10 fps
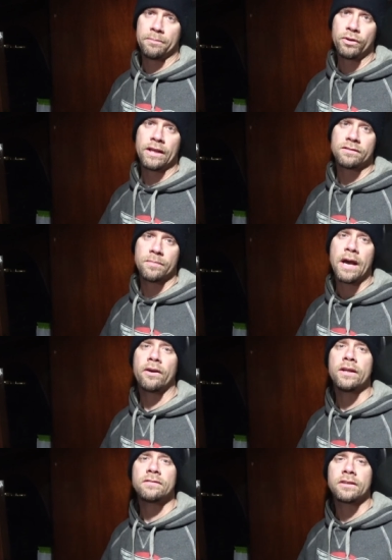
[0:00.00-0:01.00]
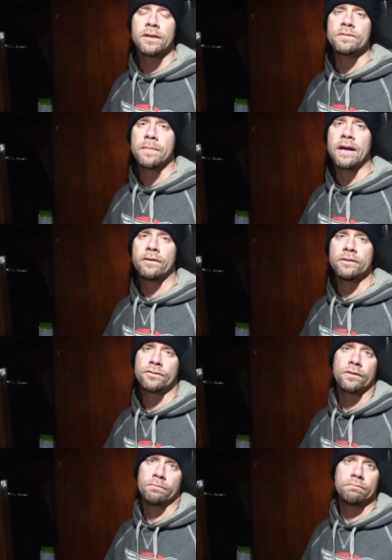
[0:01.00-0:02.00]
it protects the batteries. It keeps the batteries
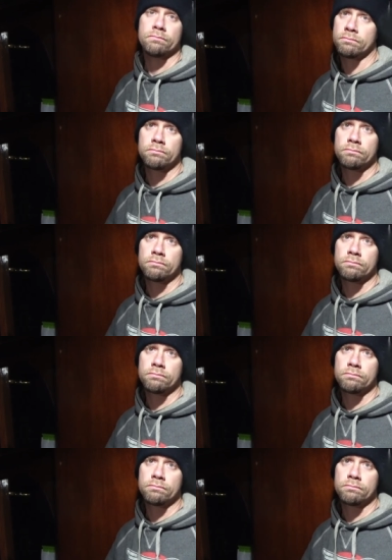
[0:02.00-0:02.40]
from